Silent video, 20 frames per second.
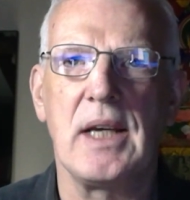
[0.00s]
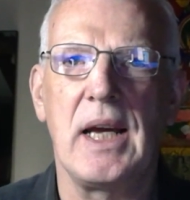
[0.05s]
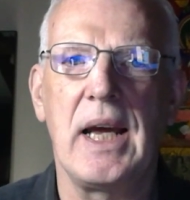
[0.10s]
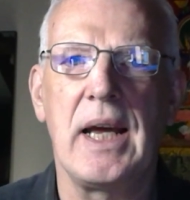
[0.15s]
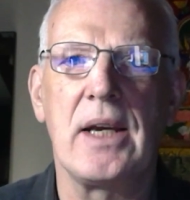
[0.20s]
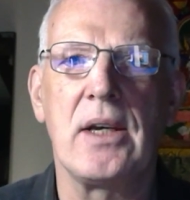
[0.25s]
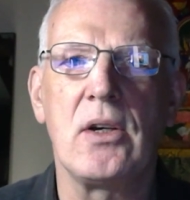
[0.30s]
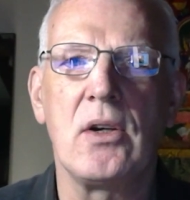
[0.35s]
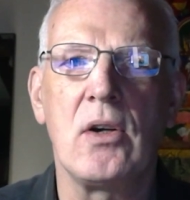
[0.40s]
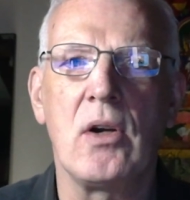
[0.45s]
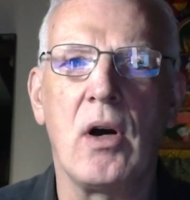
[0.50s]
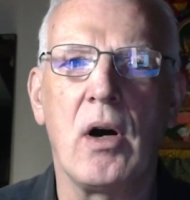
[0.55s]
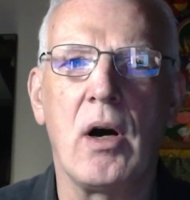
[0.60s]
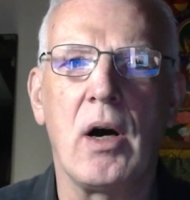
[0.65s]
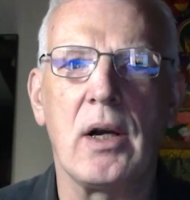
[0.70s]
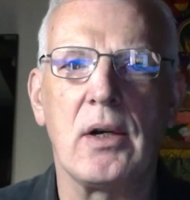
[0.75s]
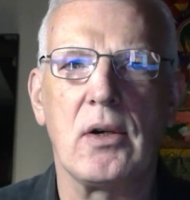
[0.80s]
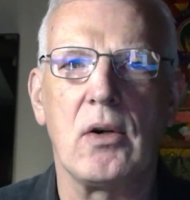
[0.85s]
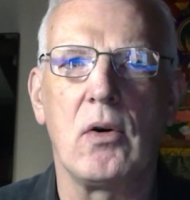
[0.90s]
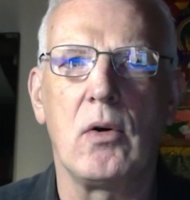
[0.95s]
and
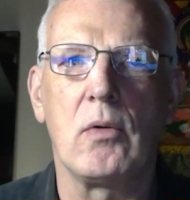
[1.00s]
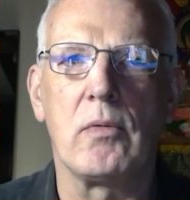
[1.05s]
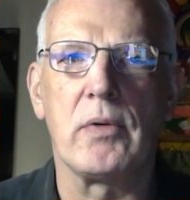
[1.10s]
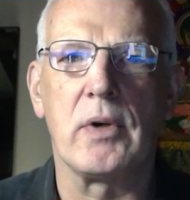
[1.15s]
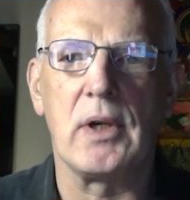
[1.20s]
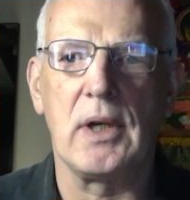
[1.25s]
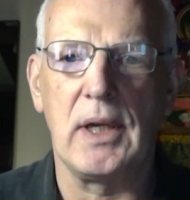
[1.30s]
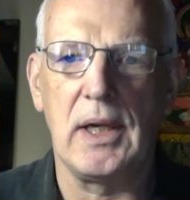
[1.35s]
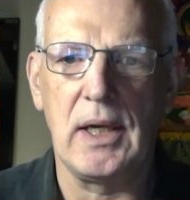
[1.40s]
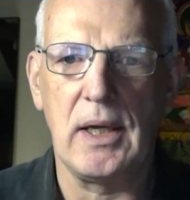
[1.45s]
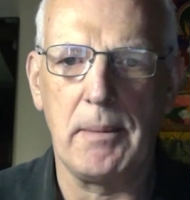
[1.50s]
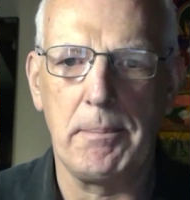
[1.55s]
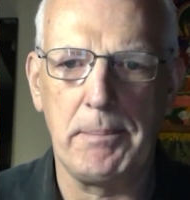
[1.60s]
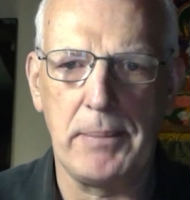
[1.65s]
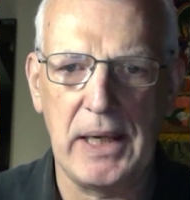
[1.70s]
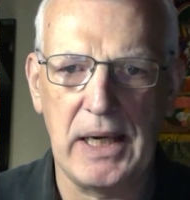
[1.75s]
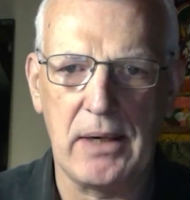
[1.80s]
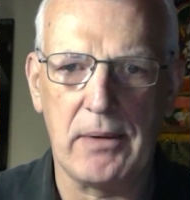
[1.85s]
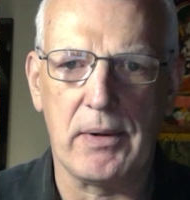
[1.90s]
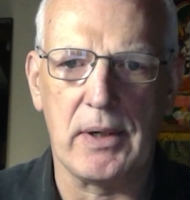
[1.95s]
not overly
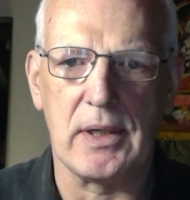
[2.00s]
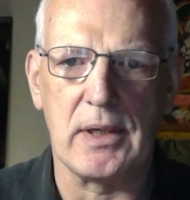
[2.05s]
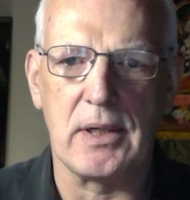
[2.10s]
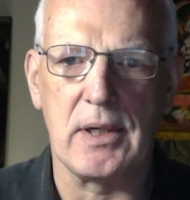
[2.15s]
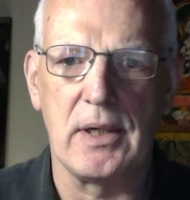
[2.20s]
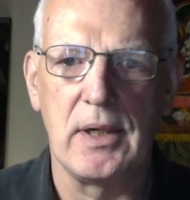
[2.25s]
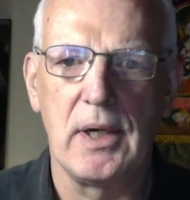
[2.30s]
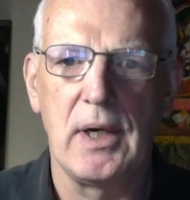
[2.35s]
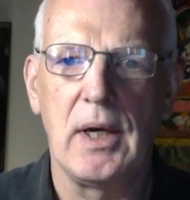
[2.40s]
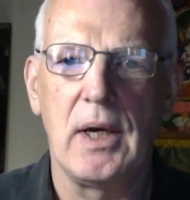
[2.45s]
apparent.